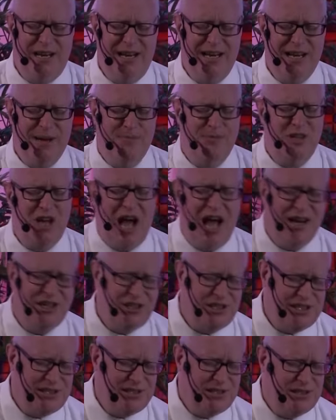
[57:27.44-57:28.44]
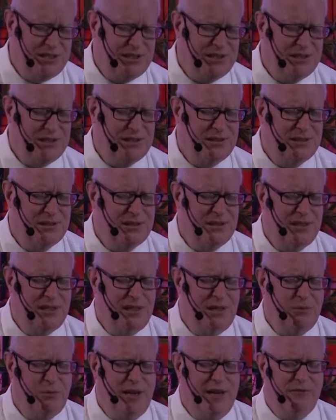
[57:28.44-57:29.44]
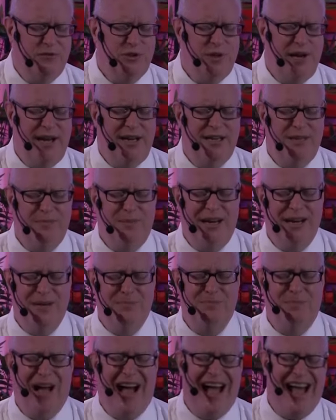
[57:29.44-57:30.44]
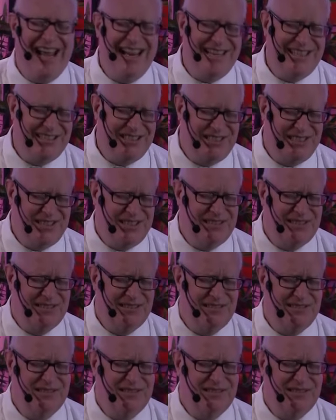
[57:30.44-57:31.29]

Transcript: being obnoxious we have traded being pious.